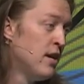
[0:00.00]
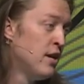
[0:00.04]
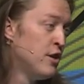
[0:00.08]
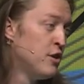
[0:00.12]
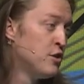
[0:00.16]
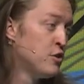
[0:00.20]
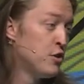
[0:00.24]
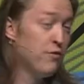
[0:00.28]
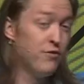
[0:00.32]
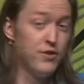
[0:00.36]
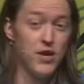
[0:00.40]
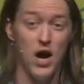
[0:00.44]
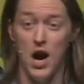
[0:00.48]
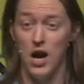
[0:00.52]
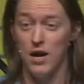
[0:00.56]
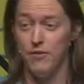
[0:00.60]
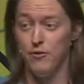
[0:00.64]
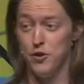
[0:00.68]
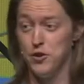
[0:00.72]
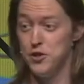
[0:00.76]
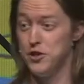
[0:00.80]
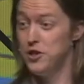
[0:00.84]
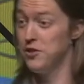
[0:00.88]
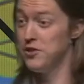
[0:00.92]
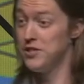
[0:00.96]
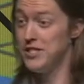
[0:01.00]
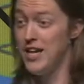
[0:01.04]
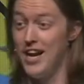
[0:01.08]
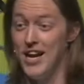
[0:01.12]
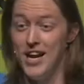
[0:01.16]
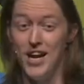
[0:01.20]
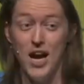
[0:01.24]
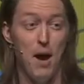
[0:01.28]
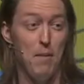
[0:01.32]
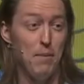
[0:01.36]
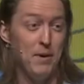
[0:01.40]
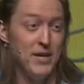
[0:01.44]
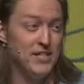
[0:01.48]
So the photographer is still
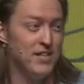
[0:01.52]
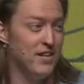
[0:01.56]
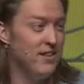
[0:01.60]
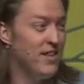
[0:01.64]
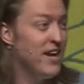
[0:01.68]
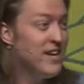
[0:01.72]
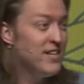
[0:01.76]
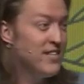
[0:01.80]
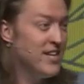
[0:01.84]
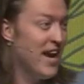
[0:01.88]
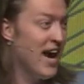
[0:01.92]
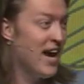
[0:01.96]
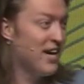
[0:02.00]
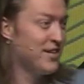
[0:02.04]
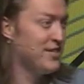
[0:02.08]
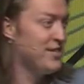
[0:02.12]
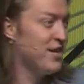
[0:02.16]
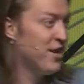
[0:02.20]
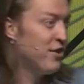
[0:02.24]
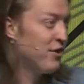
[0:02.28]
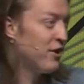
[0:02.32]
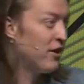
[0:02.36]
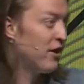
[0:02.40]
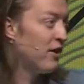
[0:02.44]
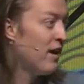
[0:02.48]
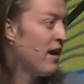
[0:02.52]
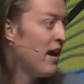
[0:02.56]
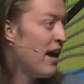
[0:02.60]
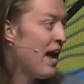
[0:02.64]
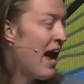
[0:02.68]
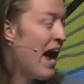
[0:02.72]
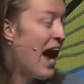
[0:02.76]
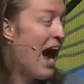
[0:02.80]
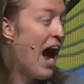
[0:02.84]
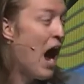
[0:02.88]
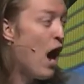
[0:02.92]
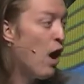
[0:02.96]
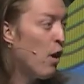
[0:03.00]
setting up because he thinks he has another
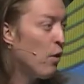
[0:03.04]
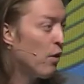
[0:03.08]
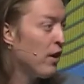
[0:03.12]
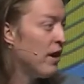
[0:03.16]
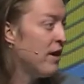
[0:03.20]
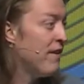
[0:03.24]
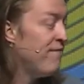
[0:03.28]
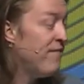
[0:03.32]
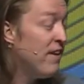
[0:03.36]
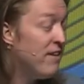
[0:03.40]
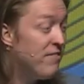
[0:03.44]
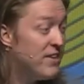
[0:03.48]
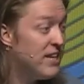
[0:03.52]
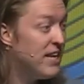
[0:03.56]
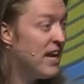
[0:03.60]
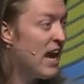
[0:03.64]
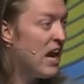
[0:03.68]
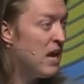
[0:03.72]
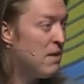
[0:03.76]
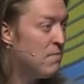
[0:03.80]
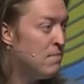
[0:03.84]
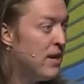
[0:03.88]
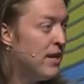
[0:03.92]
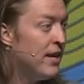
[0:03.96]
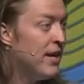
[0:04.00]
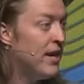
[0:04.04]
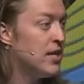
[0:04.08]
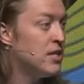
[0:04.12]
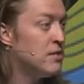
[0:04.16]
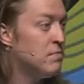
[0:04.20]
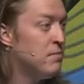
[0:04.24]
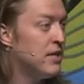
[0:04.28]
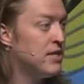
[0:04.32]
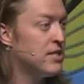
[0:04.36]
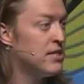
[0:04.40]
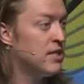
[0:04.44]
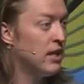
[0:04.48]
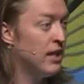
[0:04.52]
hour and 58 minutes
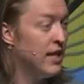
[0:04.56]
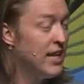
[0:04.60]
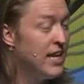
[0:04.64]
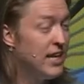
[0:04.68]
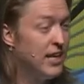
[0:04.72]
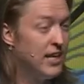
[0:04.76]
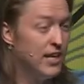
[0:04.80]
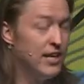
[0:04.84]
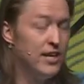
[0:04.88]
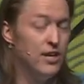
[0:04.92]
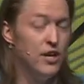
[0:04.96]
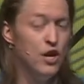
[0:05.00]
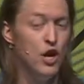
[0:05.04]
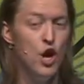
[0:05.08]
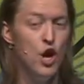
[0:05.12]
because Lincoln